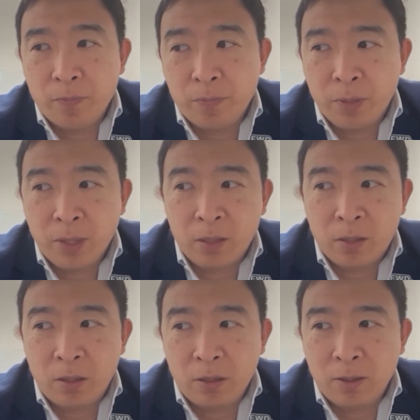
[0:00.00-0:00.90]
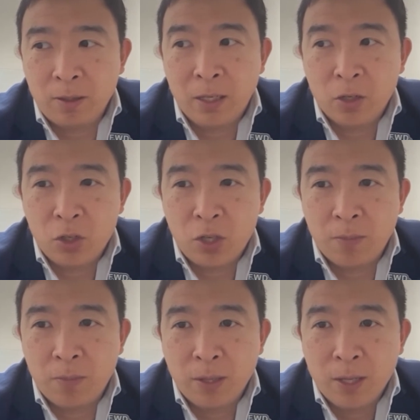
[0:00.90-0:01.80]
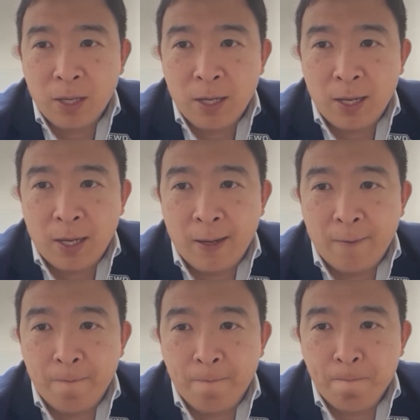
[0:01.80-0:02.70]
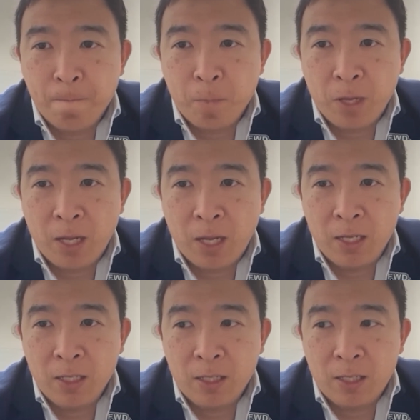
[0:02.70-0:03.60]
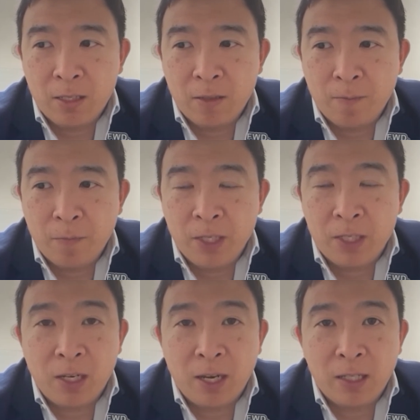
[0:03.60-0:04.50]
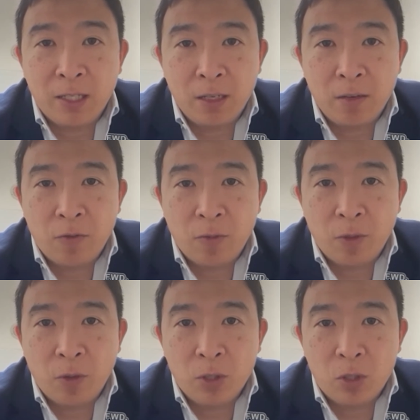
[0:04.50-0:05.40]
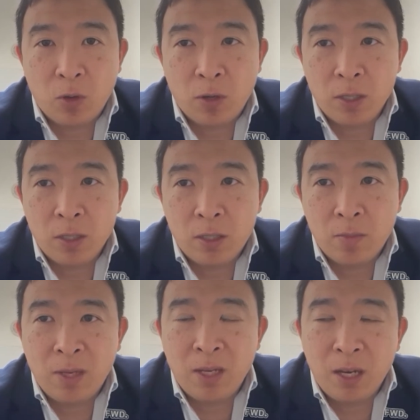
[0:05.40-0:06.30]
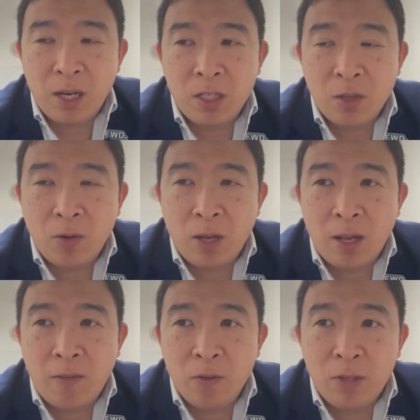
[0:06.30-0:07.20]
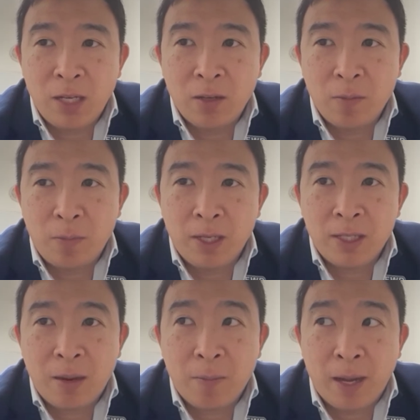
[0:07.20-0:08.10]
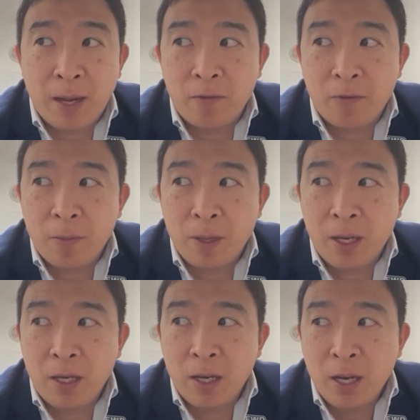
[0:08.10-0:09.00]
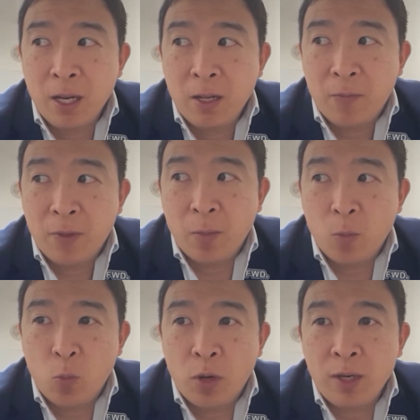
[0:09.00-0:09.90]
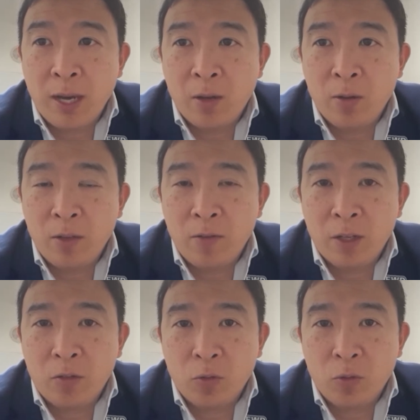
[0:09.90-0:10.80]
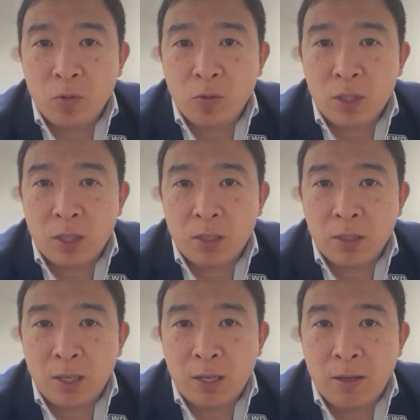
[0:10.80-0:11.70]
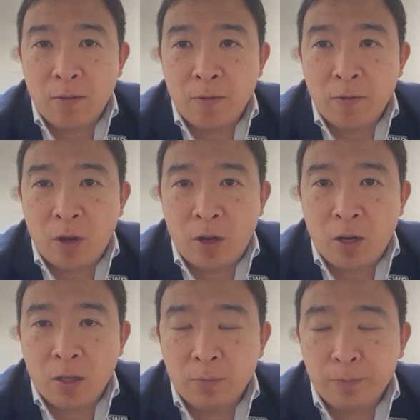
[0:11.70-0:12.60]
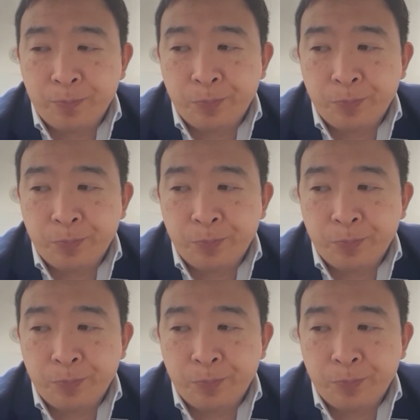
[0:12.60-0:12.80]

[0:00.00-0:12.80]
political leadership is disconnected from those stories. I mean, so if you take a big step back for a minute, we're now living through the results of our